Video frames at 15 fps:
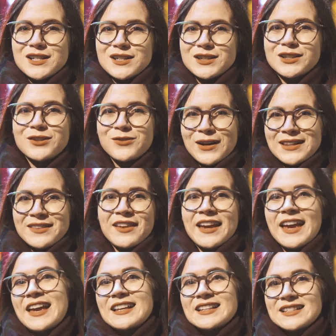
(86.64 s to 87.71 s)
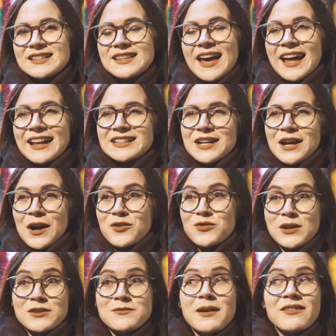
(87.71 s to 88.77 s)
The great thing is that
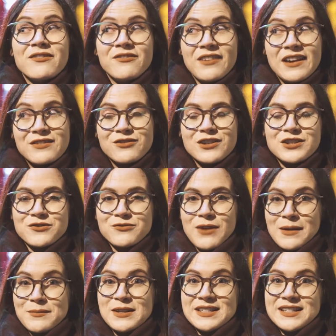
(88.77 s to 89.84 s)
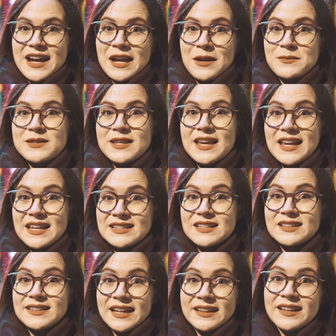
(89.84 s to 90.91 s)
one of my favorite ramen types is
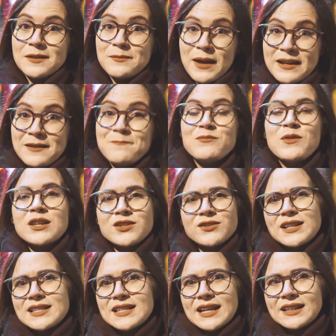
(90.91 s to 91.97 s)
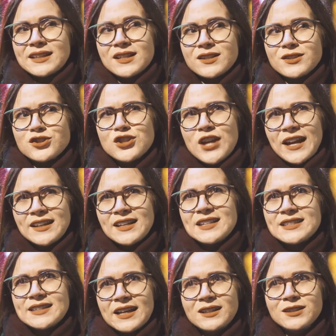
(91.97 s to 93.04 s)
the tantanmen. So that's like the Chinese
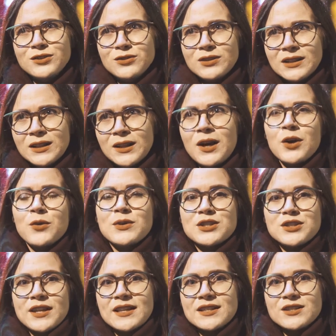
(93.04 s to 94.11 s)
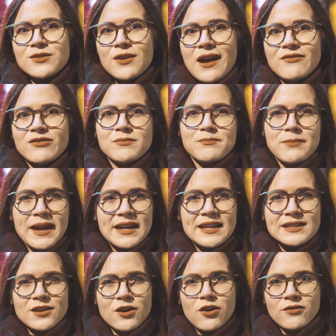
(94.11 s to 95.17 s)
style noodle, which tends to have a
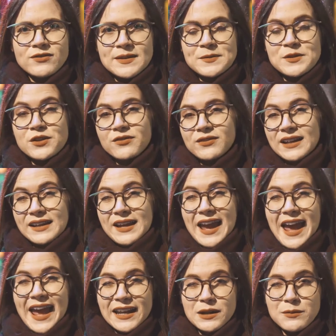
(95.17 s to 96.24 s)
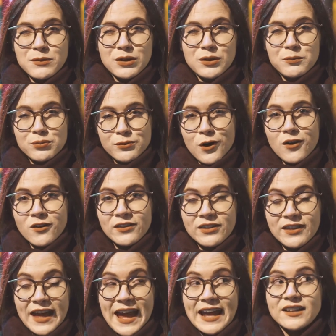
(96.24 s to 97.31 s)
base of some sort of like animal
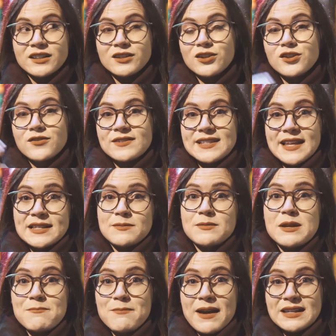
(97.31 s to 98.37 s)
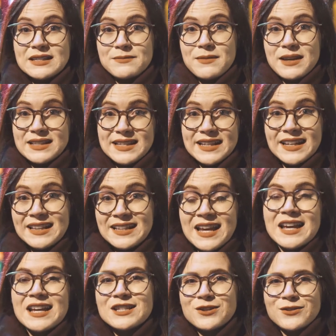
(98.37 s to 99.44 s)
broth and a lot of sesame paste mixed in it.
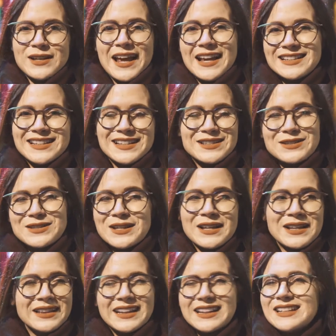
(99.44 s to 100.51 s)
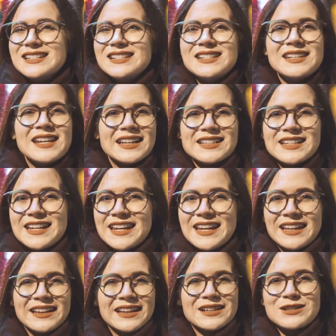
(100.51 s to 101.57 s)
So it has this like
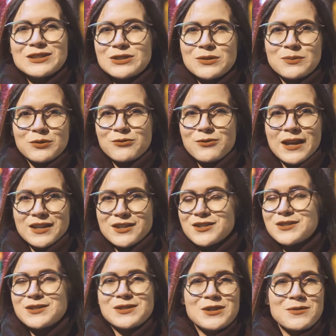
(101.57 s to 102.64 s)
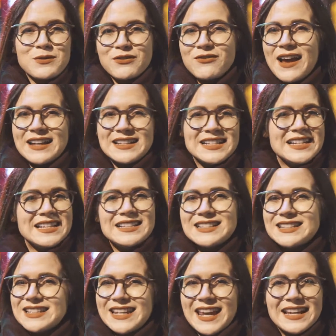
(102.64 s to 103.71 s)
nutty, like super rich, super fatty,
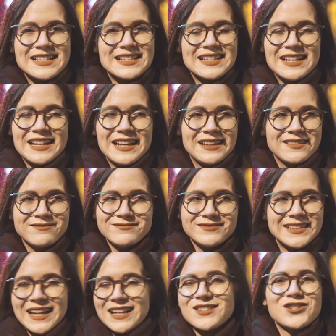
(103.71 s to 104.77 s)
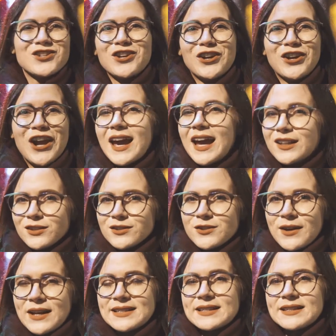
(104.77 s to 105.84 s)
tasty texture. It also
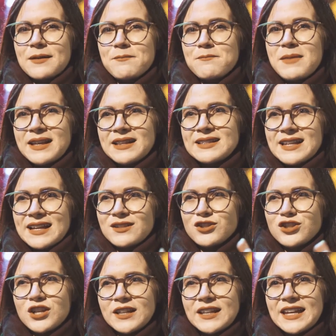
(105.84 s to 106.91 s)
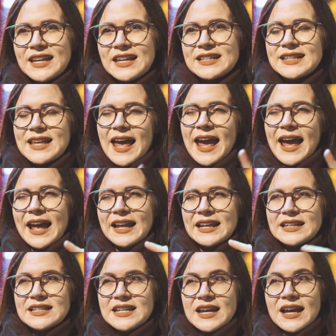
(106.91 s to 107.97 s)
has some mints and chilies
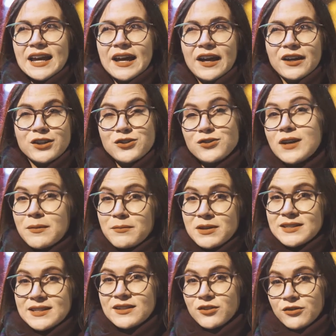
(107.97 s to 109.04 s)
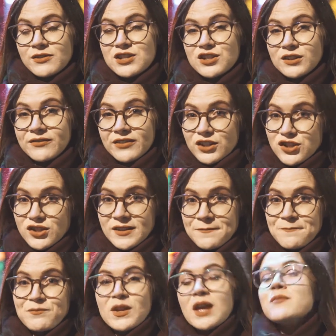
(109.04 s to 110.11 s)
and cucumbers in the original version,
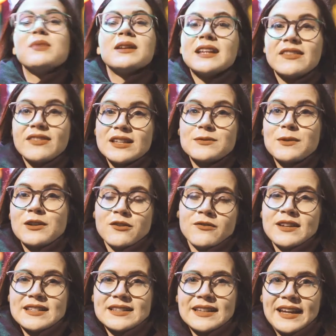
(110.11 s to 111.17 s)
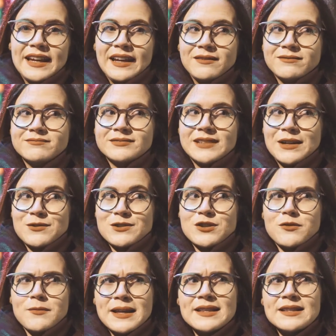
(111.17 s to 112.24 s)
but in this one obviously there was
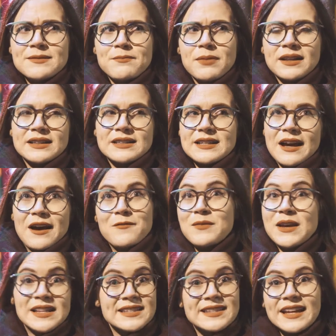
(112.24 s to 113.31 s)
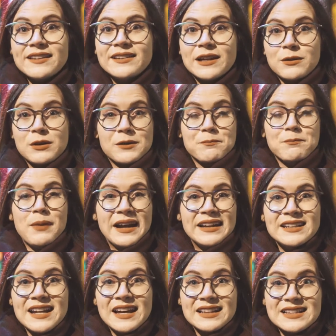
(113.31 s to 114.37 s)
no mints, but instead there were
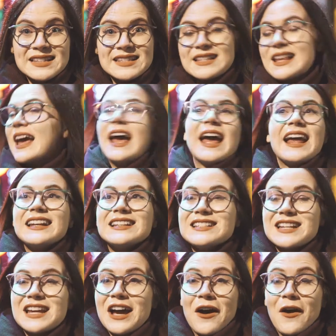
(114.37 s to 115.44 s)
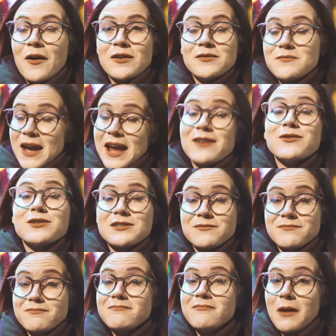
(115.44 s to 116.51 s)
pine nuts, and it was
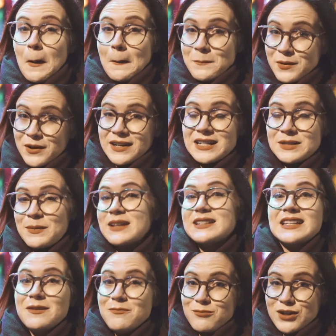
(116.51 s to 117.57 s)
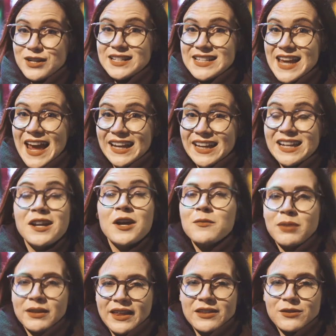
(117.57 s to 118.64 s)
pretty spicy, pretty tangy,
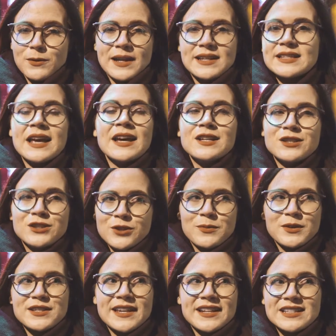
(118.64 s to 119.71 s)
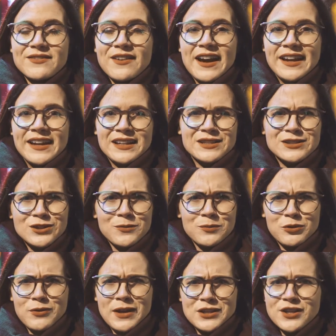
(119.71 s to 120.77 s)
but otherwise super satisfying,
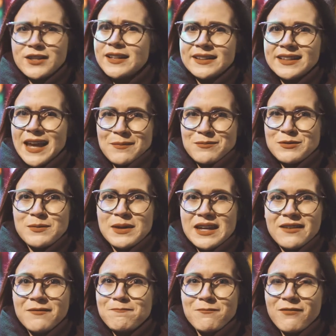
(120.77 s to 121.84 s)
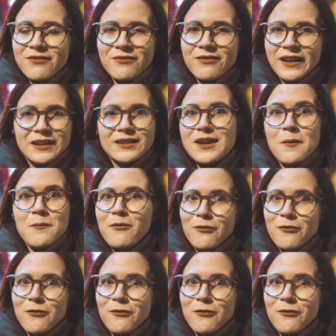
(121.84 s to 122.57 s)
super rich, and it kept me filled up